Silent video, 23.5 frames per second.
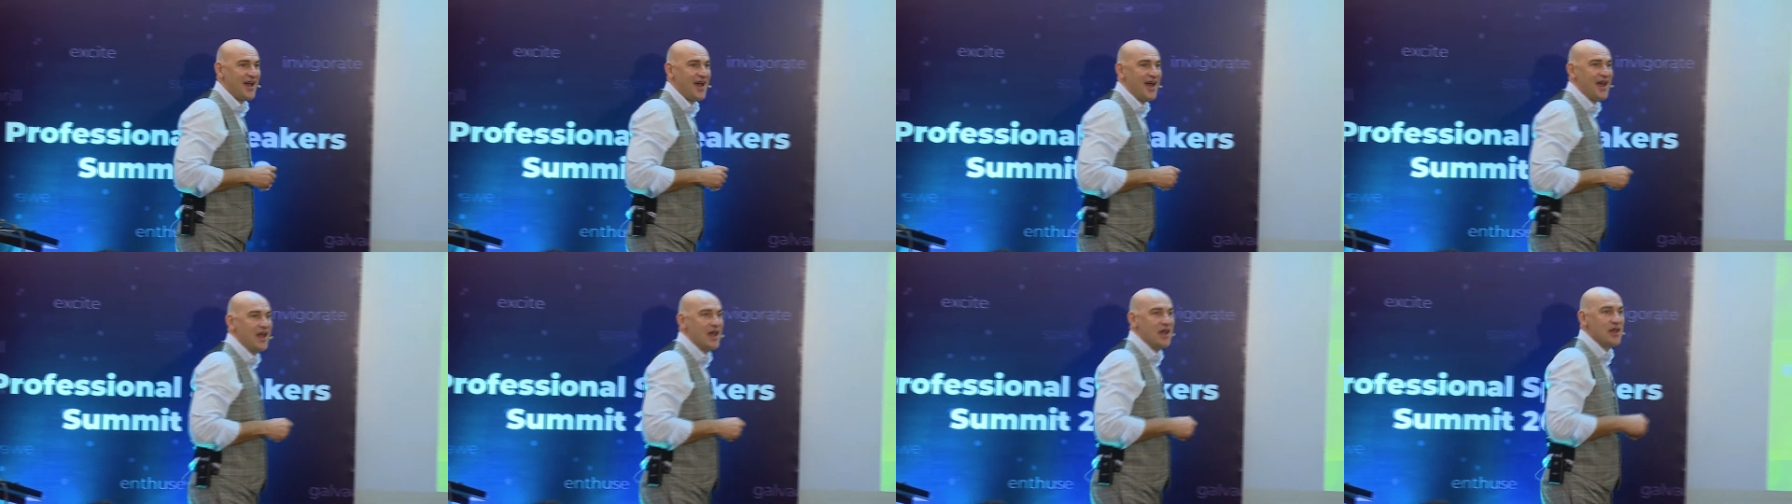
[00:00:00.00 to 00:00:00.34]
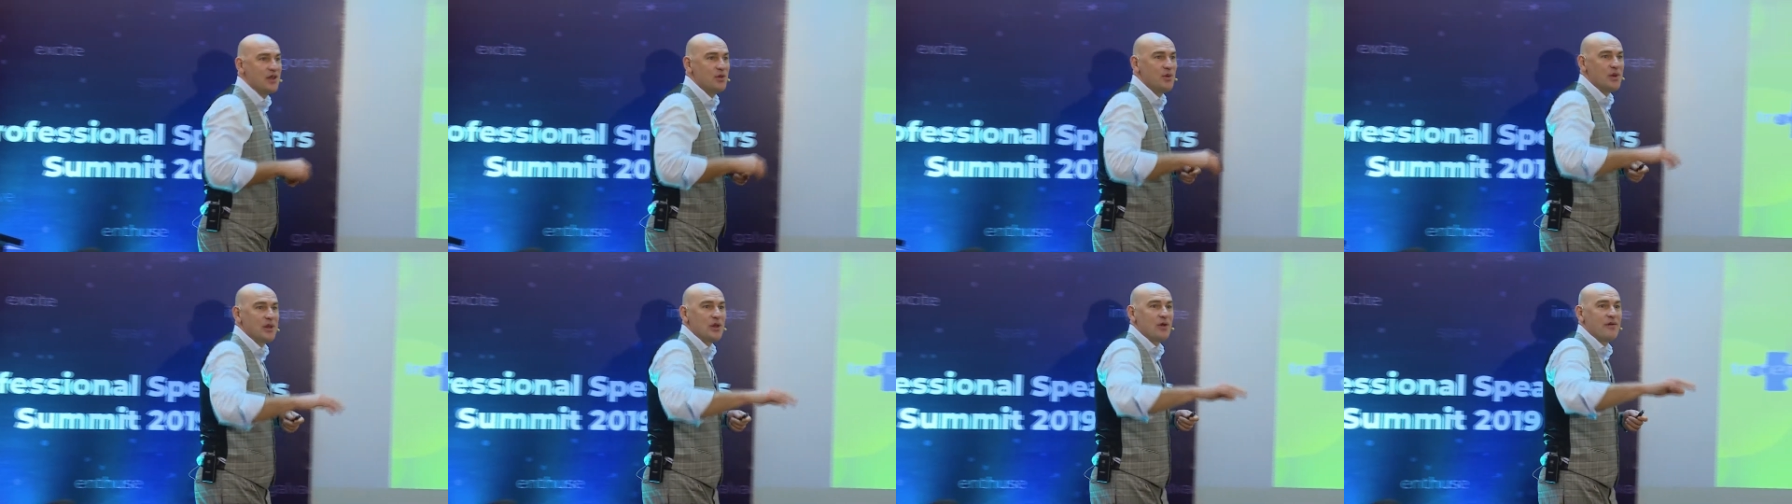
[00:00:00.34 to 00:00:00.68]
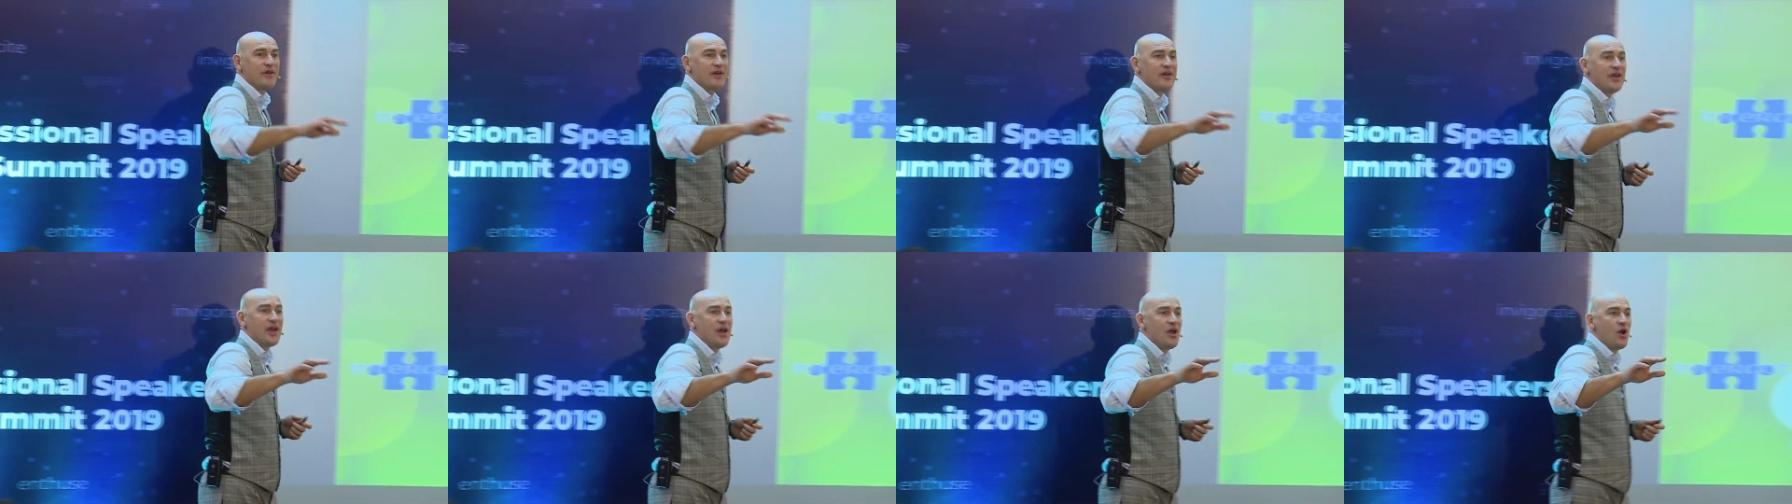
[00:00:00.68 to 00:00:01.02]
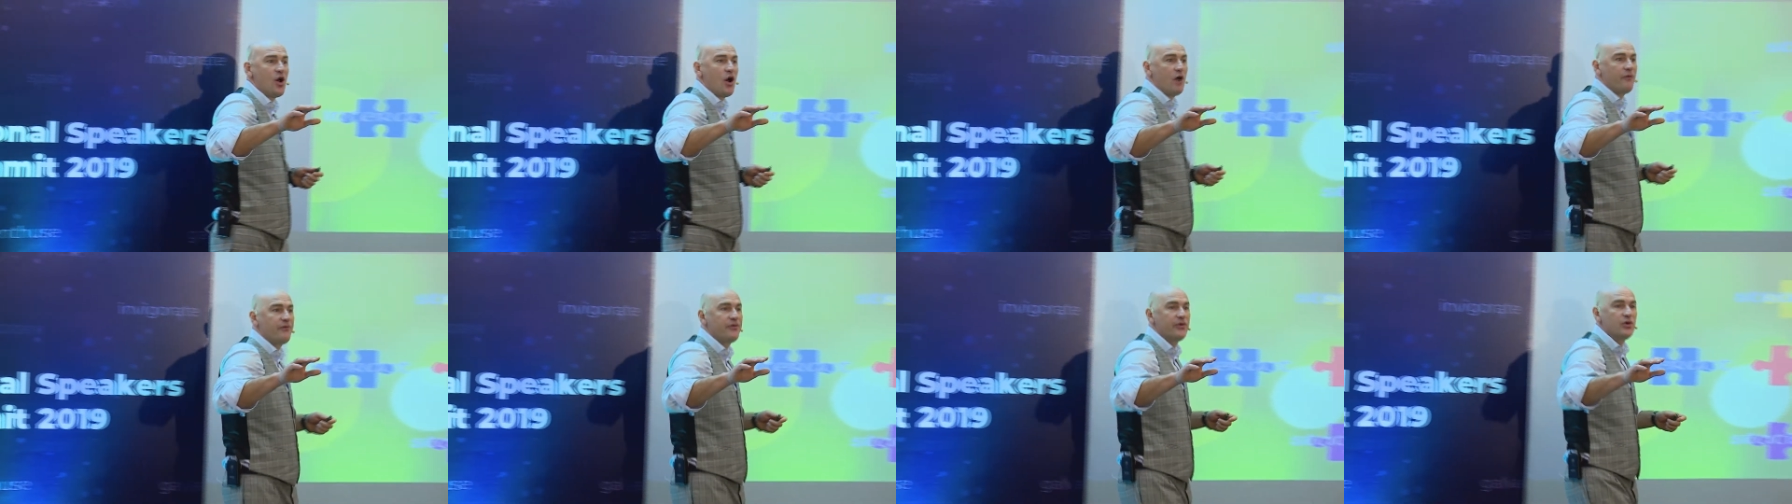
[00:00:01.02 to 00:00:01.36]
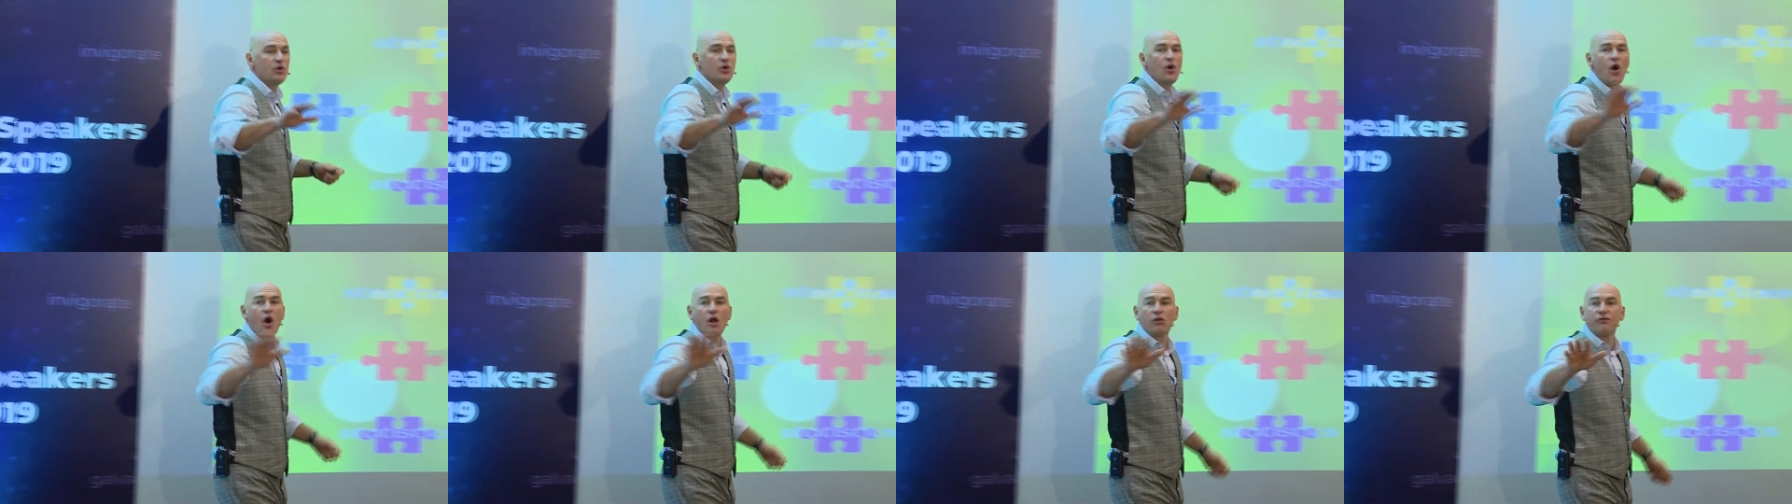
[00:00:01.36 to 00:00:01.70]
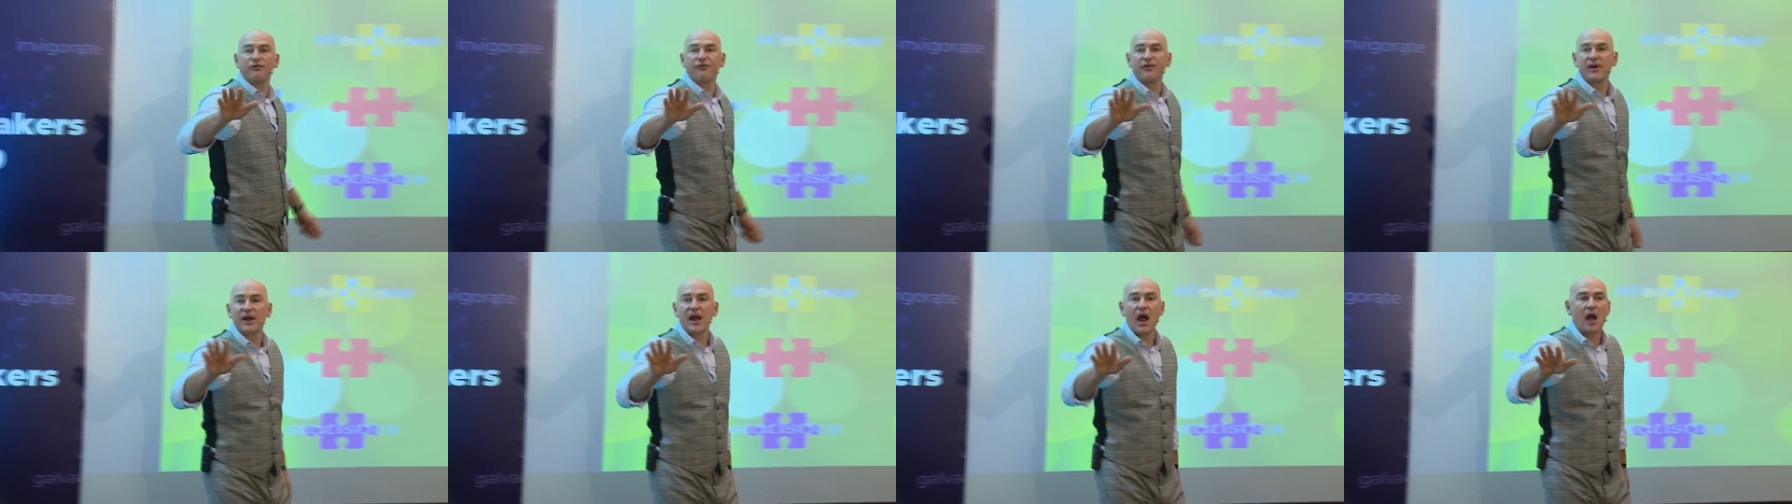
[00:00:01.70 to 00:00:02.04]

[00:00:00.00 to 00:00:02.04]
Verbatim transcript: Anyone of you golf